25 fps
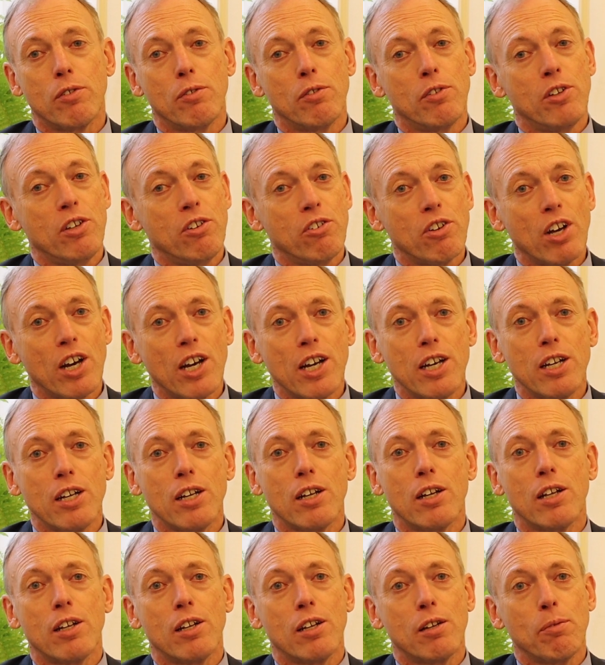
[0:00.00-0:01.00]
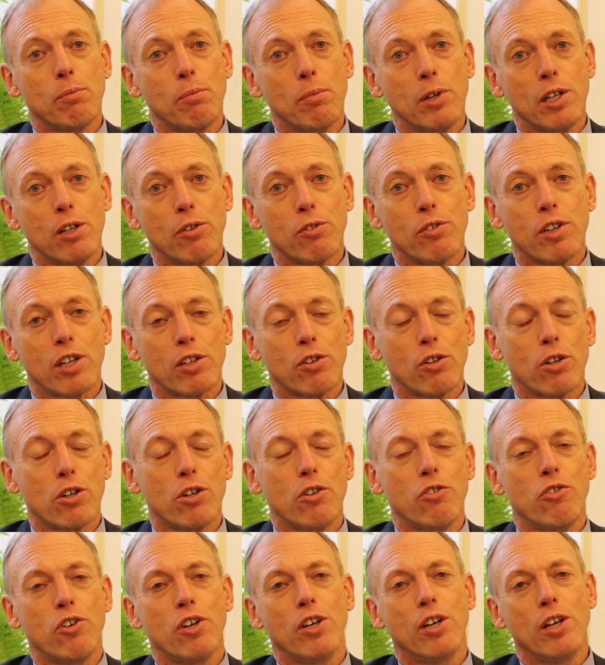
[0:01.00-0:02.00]
design and media
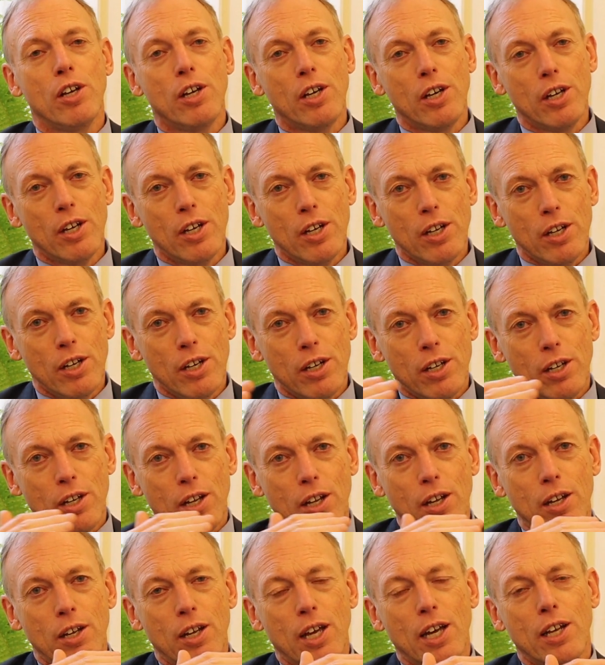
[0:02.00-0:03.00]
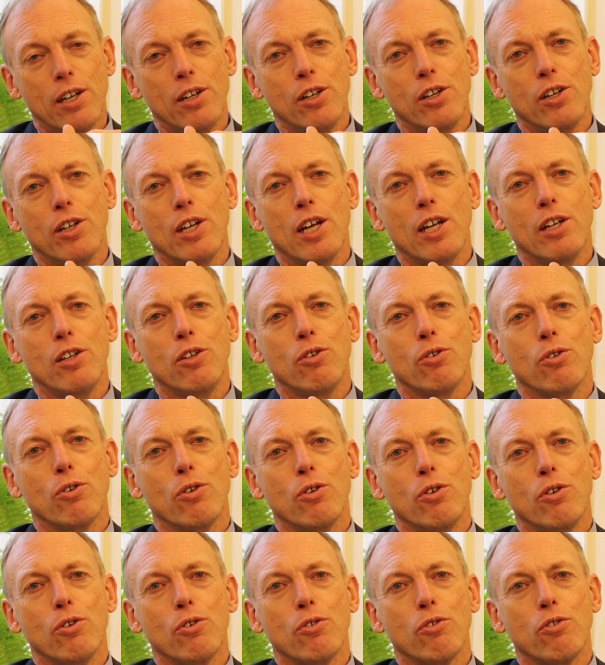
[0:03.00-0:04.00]
technology, then
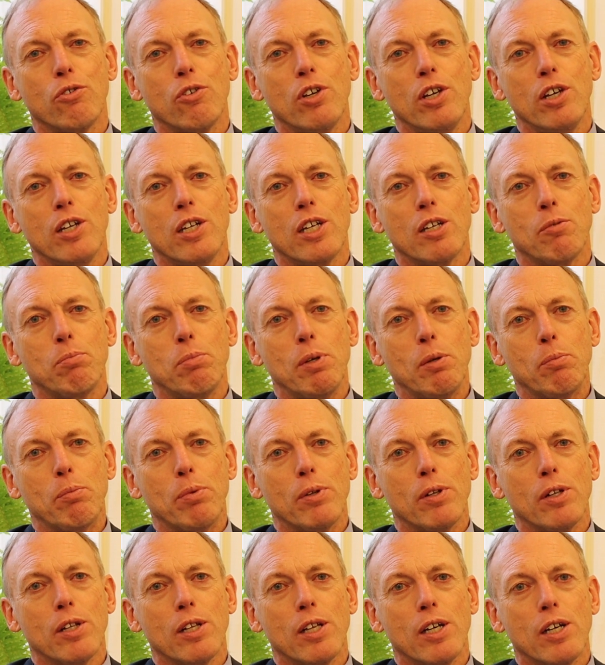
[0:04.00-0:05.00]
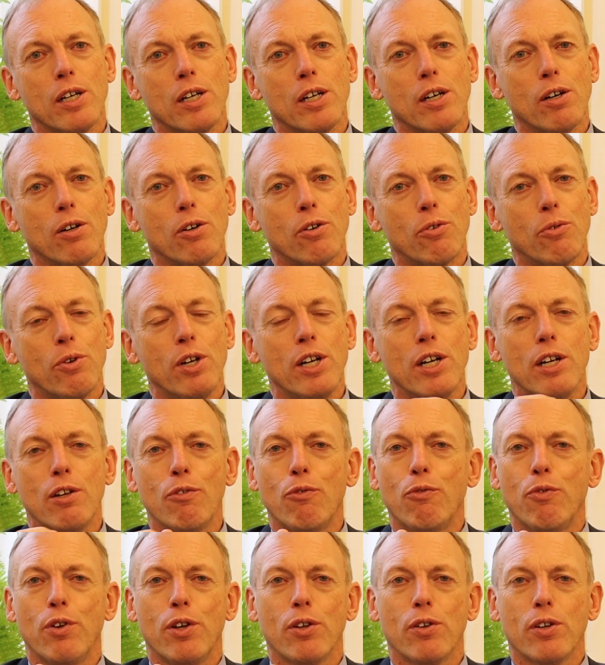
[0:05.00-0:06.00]
you see that people really
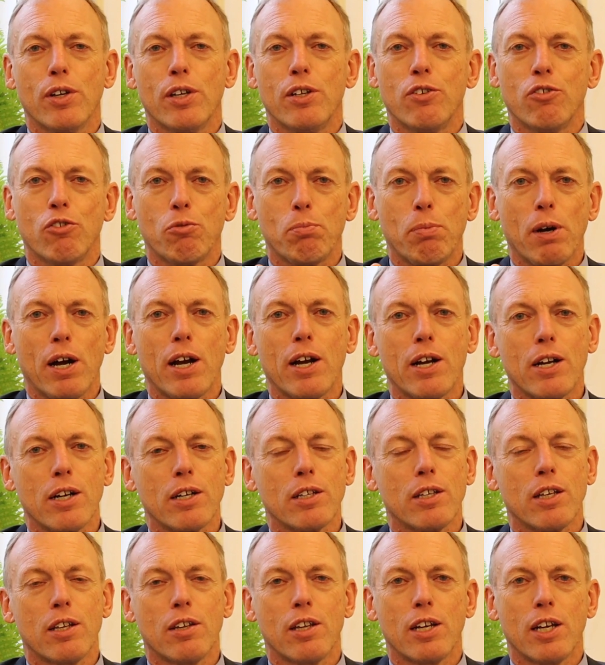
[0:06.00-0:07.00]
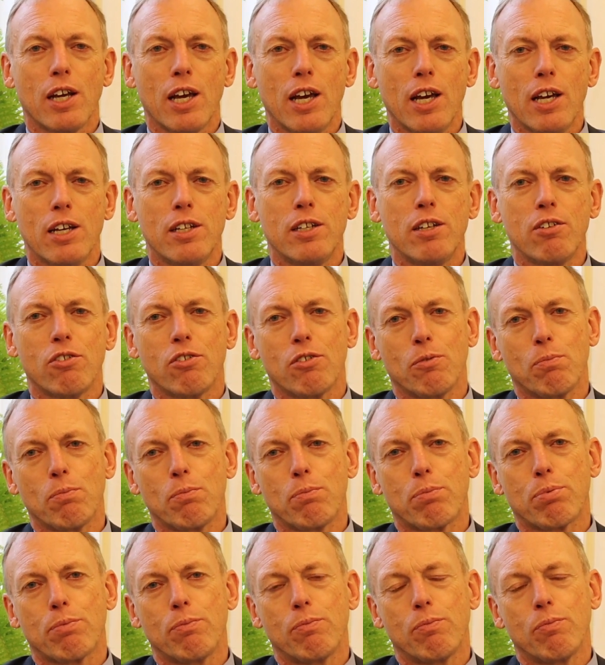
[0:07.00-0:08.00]
feel inspired and think, hey,
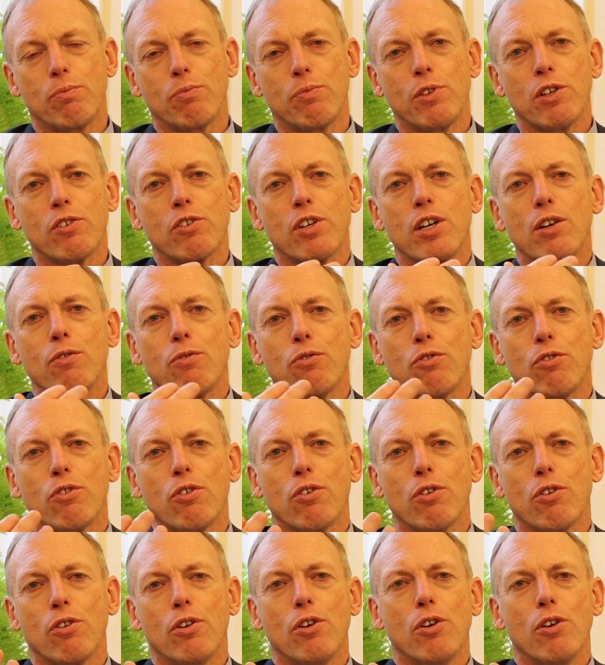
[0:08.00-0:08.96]
this gives